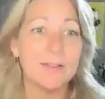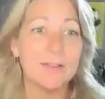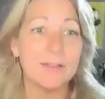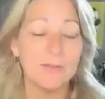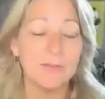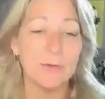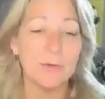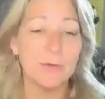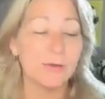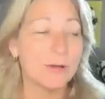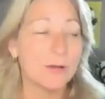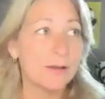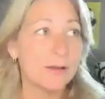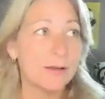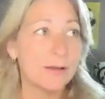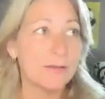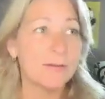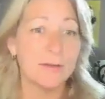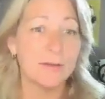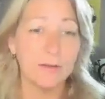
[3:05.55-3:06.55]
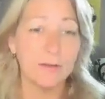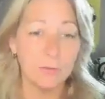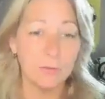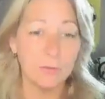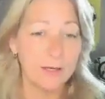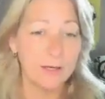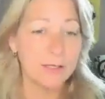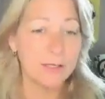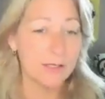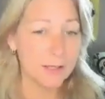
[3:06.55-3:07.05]
so there is
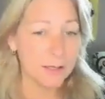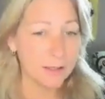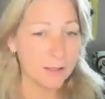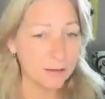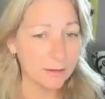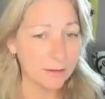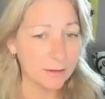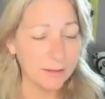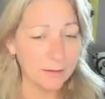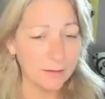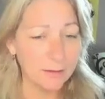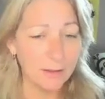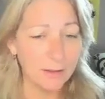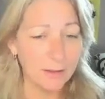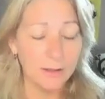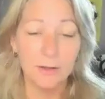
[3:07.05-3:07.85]
great healing,